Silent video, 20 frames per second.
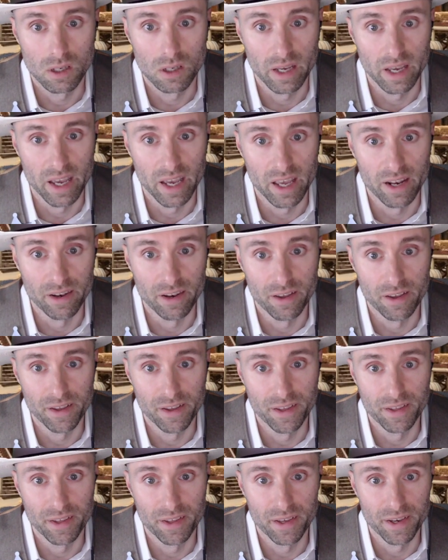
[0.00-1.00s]
And
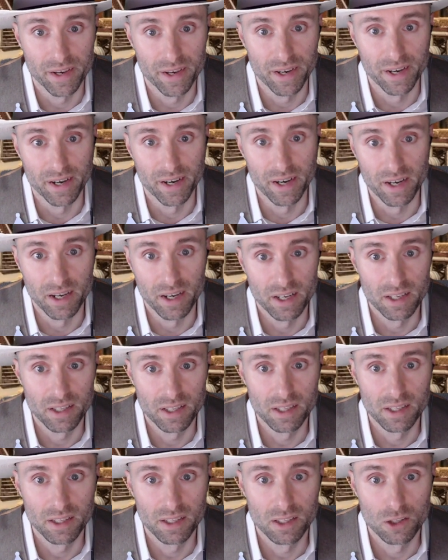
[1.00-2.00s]

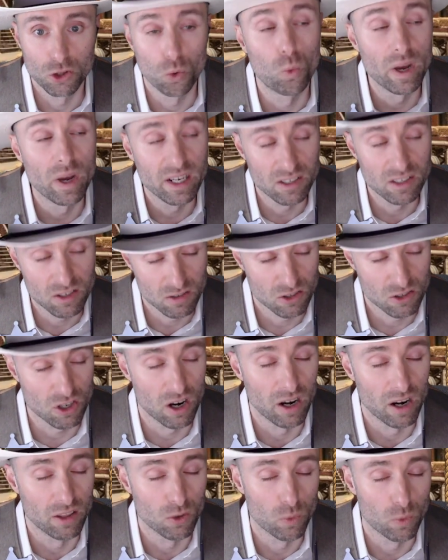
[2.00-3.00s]
the wind
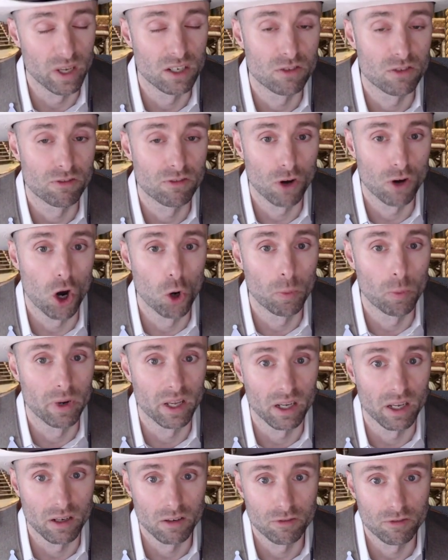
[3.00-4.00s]

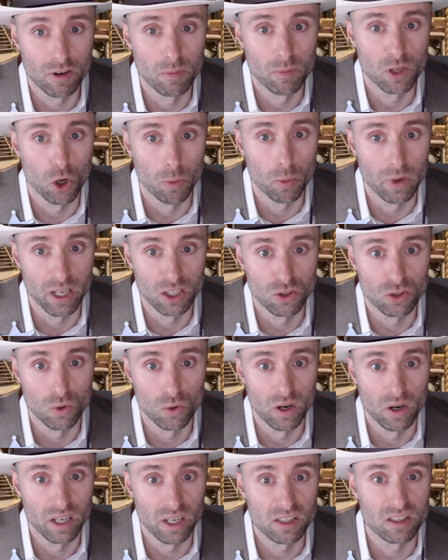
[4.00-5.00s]
opening from the opening
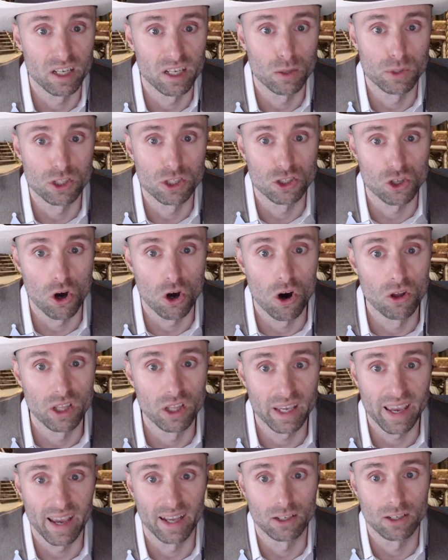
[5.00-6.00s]
door extinguishes all
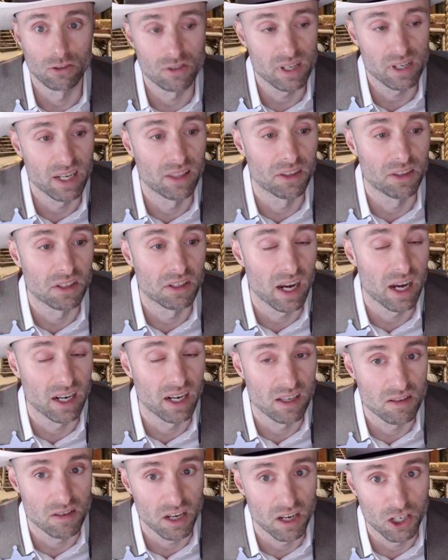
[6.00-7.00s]
the candles in the
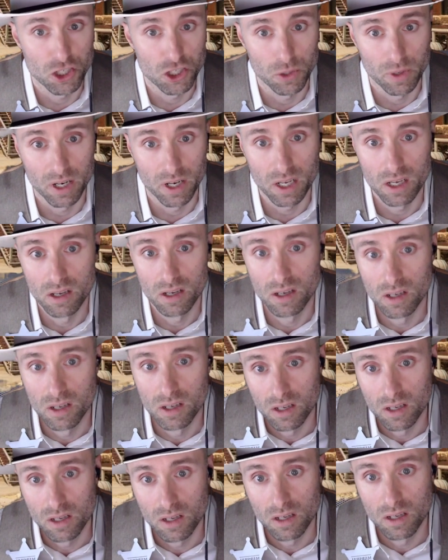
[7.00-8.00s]
tiny sanctuary.
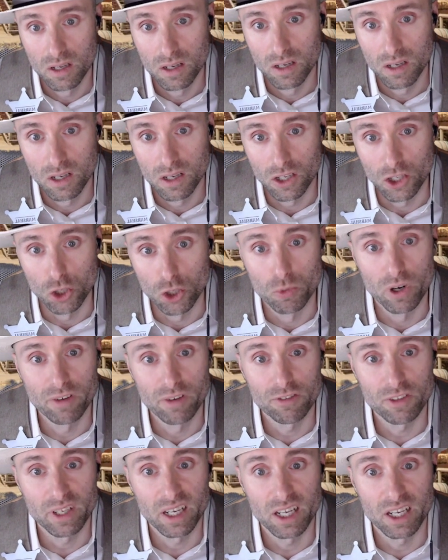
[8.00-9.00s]
You
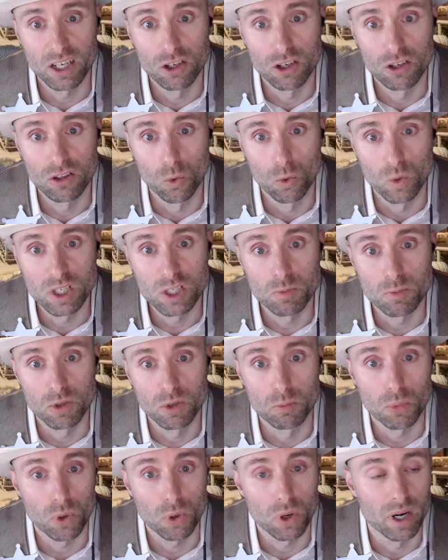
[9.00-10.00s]
briefly hear the
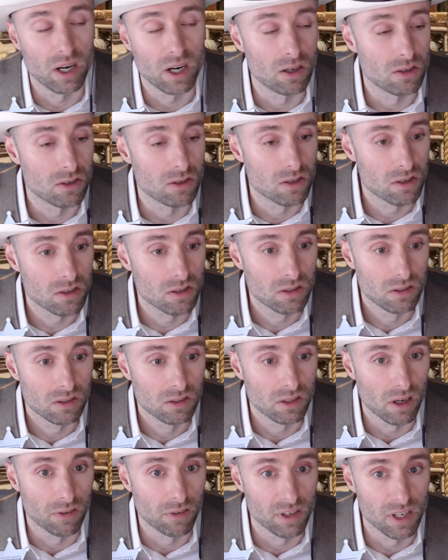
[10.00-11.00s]
whispered prayers
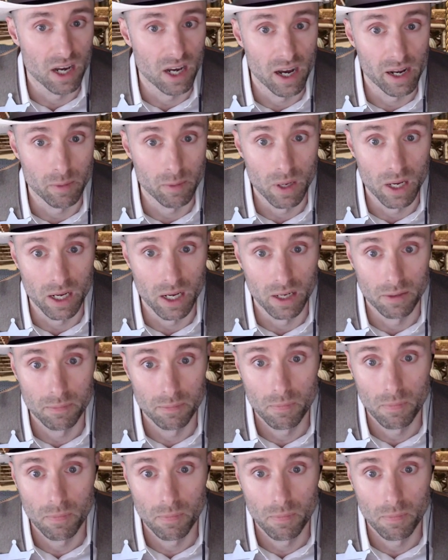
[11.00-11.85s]
of a dying man.